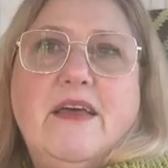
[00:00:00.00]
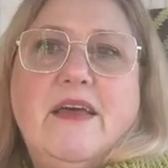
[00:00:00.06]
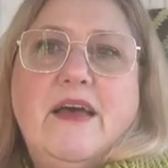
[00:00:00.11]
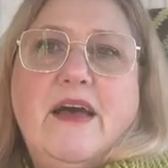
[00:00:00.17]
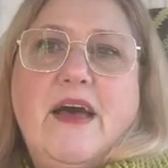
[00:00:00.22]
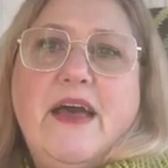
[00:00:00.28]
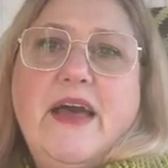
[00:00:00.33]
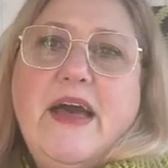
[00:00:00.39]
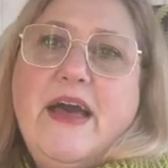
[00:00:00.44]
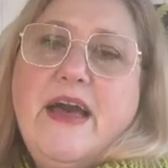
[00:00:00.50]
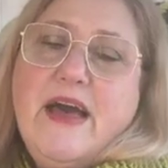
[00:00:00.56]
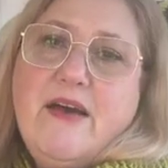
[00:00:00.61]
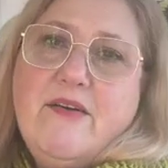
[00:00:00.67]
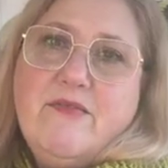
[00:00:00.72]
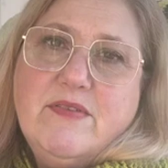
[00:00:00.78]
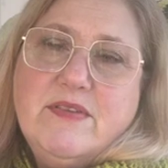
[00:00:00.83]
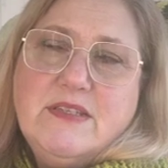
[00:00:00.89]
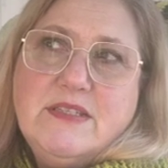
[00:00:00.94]
I
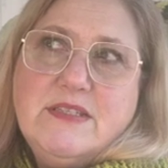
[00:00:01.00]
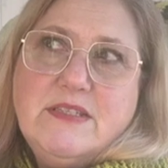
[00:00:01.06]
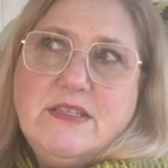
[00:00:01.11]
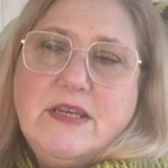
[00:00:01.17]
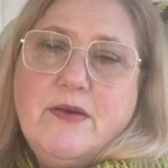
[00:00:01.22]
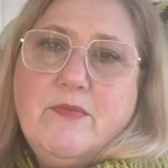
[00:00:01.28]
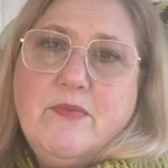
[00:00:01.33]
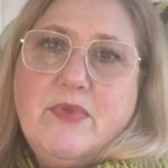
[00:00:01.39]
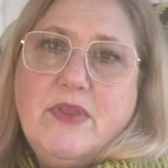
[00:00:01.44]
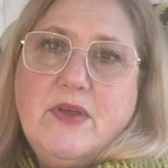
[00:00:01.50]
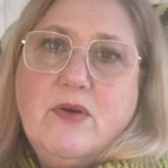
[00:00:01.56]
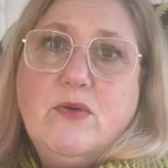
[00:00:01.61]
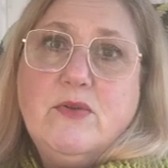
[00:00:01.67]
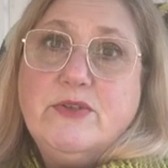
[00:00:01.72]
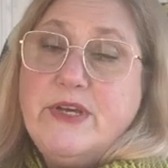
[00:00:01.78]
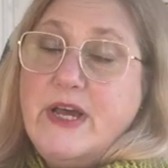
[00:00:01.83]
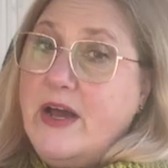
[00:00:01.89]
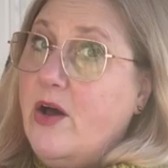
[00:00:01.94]
have something
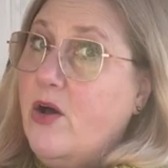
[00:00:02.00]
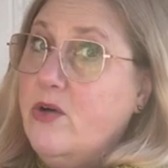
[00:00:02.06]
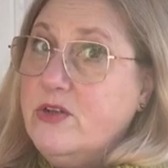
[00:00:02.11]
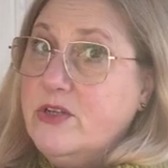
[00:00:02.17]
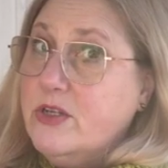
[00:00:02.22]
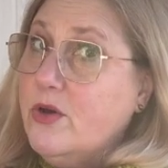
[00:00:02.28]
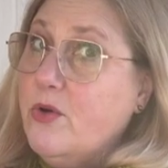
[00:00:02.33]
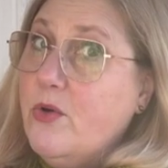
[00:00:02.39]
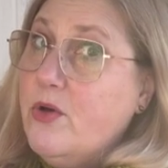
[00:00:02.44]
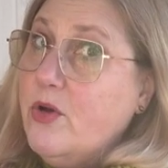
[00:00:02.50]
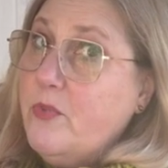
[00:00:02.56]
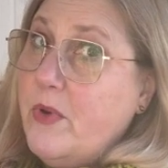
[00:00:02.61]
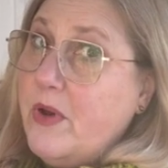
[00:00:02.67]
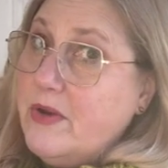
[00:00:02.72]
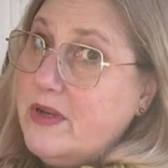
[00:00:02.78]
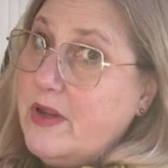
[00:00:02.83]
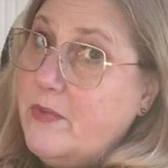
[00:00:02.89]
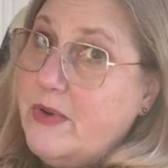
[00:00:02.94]
also I can't talk
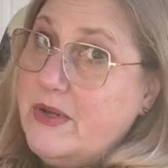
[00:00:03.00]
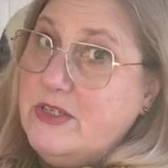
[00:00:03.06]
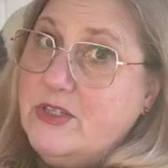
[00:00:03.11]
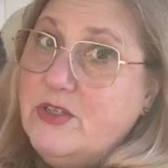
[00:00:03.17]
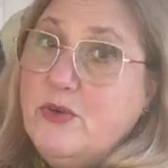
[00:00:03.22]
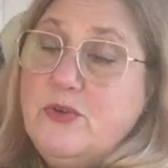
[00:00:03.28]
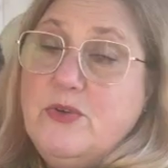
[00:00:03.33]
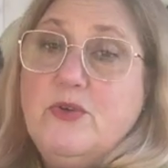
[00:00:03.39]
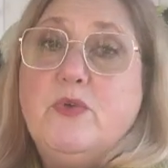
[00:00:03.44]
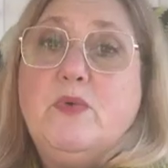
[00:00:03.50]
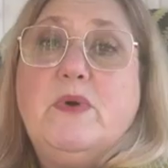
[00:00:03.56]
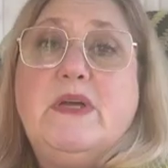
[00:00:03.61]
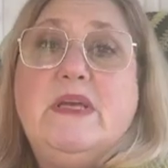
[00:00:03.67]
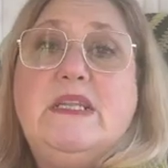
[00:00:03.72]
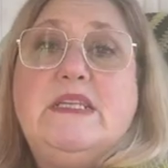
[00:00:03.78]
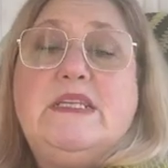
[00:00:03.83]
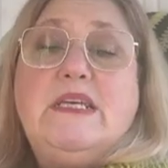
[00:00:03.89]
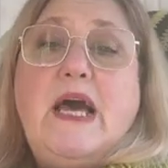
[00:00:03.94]
about. I will show you
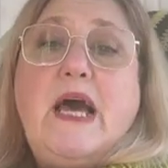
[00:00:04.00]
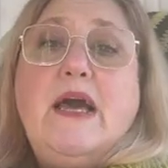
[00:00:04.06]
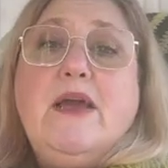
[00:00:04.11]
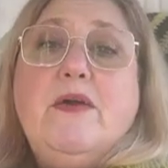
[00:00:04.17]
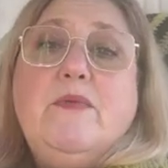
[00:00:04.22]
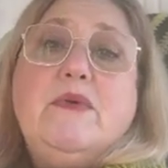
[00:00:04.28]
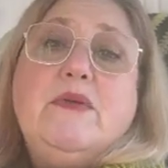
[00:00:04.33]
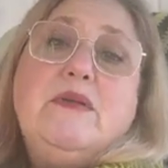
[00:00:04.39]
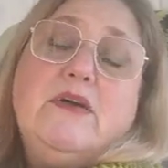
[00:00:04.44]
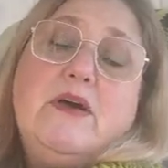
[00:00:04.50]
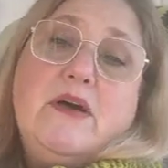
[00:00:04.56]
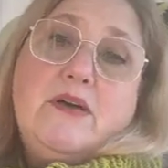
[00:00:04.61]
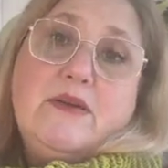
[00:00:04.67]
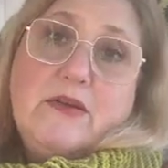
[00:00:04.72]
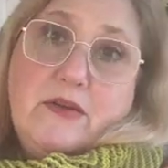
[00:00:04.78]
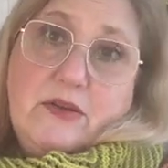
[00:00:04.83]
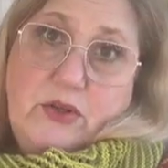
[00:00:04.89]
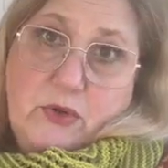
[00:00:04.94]
in time, a
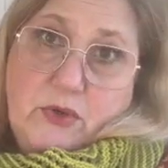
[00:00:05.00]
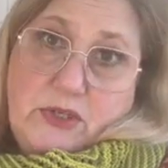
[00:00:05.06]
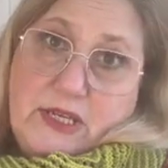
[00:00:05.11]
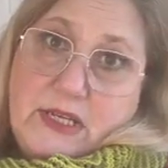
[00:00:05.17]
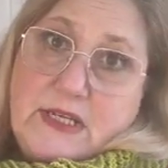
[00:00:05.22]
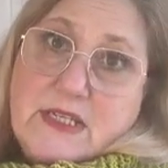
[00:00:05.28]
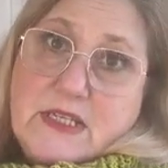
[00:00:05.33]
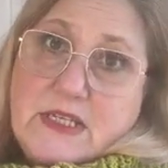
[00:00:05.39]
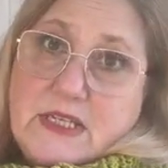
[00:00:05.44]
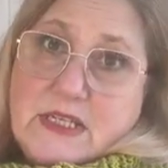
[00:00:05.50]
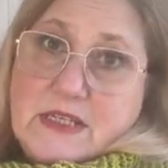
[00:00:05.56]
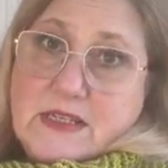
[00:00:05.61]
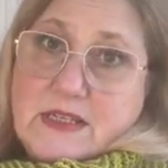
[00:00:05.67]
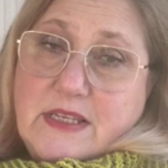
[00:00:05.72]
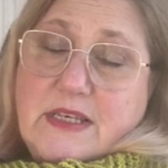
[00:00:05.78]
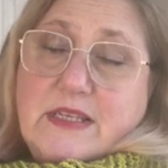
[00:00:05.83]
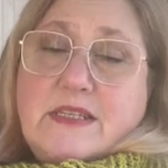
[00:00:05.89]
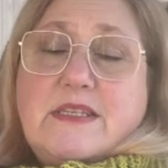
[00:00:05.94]
new test
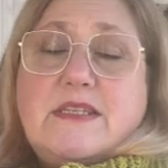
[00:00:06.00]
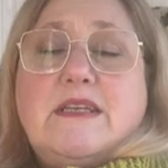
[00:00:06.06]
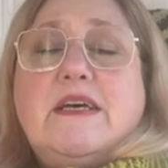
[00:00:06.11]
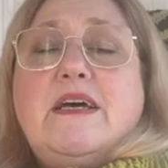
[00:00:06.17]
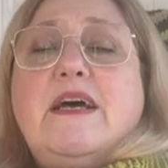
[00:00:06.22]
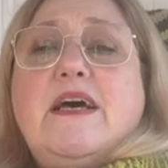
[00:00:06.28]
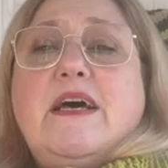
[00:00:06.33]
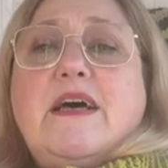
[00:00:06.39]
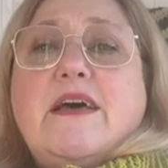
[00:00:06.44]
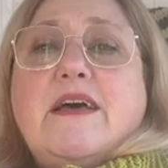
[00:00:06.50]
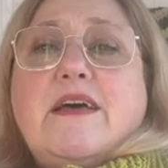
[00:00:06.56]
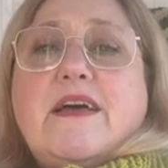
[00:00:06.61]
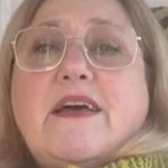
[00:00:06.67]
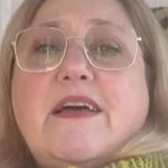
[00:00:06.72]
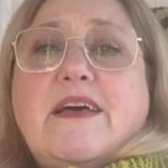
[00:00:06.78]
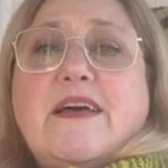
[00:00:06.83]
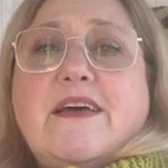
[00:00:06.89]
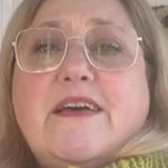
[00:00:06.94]
knit
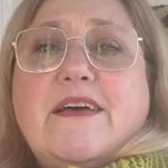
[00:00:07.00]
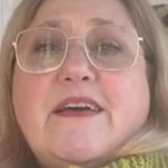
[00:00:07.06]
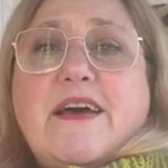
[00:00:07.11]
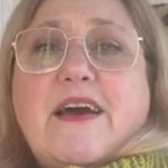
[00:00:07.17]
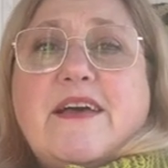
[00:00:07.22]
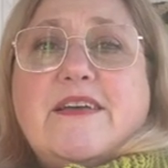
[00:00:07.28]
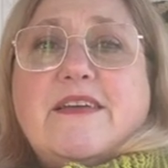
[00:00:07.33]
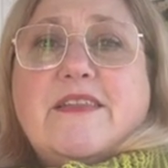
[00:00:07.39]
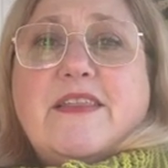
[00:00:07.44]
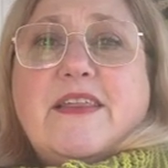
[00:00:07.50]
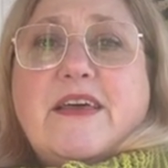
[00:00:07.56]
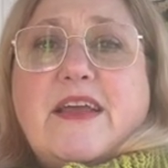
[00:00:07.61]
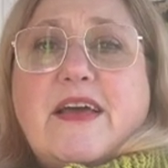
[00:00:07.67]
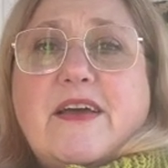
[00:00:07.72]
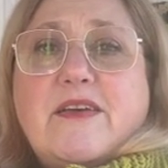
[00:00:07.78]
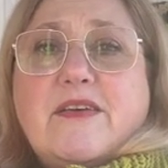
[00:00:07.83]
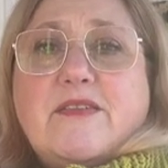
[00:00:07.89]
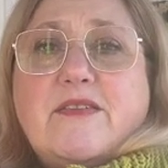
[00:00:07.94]
that
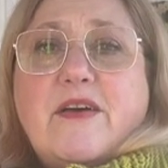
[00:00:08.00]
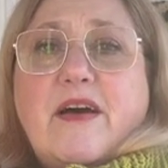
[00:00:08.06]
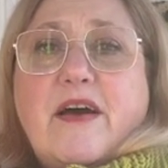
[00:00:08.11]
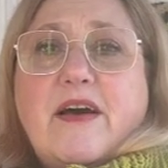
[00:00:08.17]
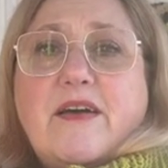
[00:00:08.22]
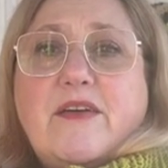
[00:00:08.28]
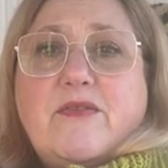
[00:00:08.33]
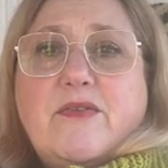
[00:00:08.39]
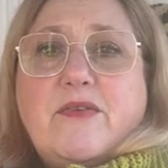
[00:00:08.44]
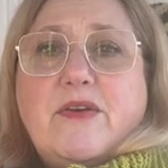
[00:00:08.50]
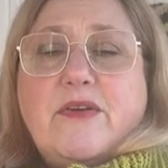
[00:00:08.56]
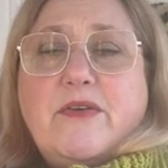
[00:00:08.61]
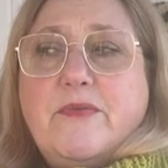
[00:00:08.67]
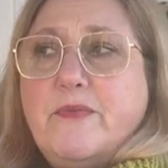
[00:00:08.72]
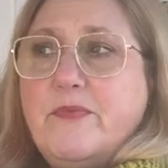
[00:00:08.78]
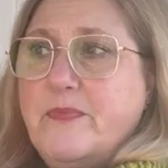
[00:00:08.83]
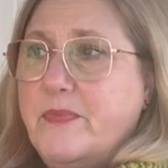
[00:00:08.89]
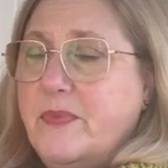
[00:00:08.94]
I've
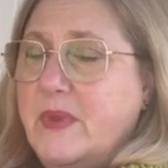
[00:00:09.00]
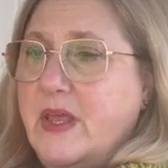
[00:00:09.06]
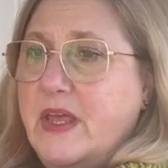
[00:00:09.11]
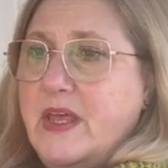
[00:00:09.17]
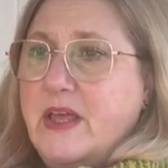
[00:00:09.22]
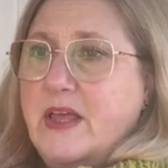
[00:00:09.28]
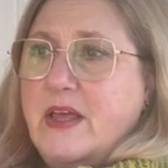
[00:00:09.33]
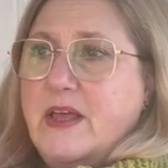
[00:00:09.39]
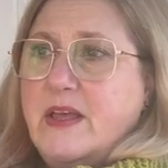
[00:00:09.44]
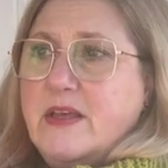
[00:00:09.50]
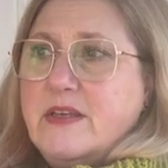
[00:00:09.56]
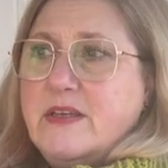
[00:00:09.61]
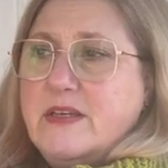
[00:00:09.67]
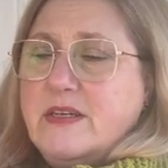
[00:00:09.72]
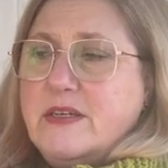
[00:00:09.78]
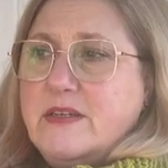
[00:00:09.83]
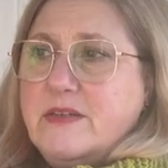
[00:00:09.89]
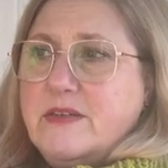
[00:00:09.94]

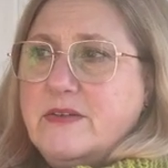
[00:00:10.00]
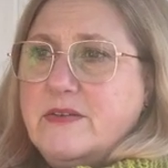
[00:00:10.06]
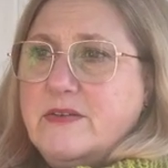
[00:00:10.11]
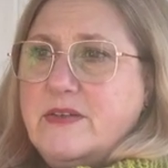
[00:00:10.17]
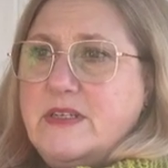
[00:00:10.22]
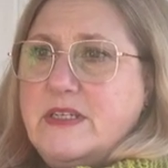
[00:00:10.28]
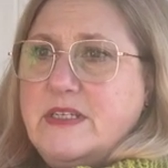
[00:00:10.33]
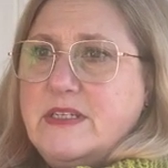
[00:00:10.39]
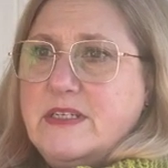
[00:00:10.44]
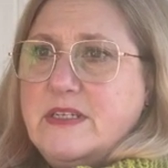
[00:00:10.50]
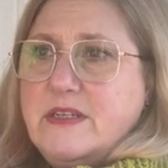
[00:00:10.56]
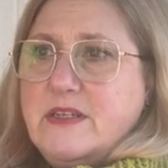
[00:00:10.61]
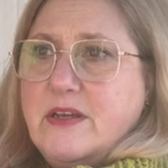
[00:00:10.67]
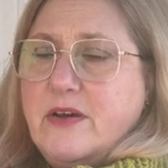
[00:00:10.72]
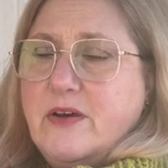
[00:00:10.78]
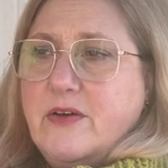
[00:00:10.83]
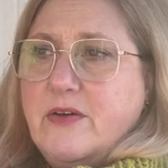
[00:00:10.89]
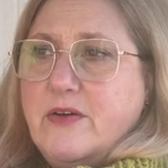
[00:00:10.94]
knitted
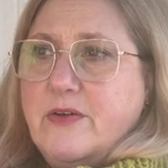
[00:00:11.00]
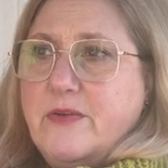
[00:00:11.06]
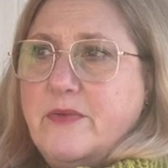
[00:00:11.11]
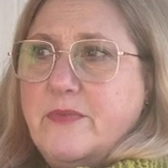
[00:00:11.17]
I